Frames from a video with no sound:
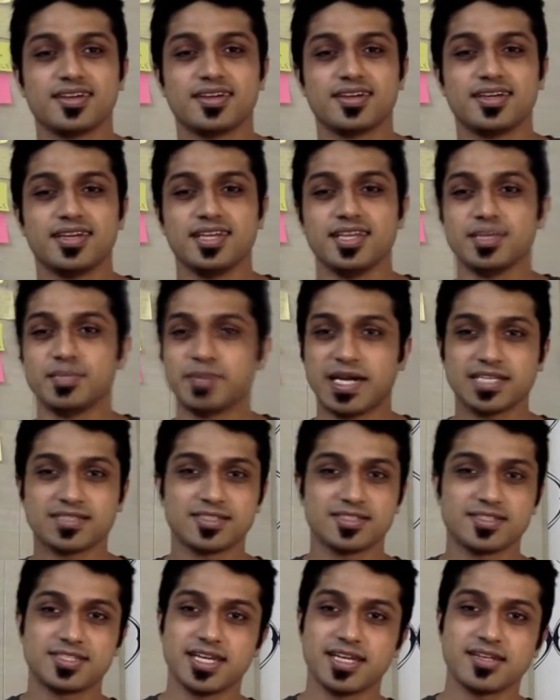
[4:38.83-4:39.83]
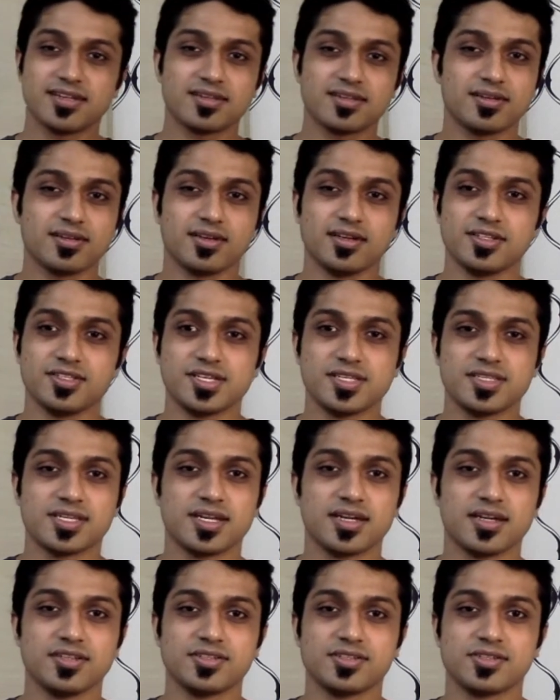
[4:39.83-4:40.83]
In the passage that
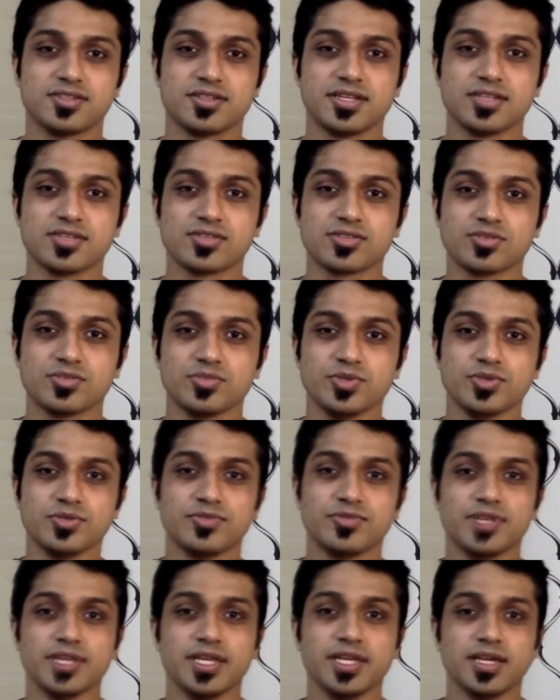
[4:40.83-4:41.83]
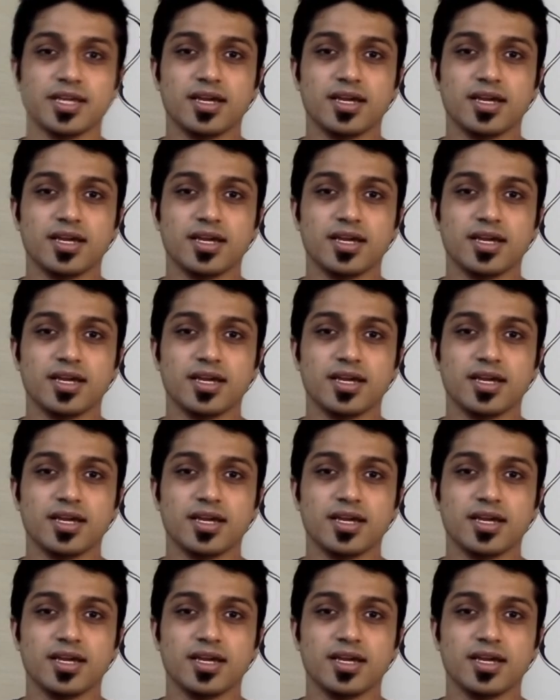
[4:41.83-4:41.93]
Jessica just read so beautifully,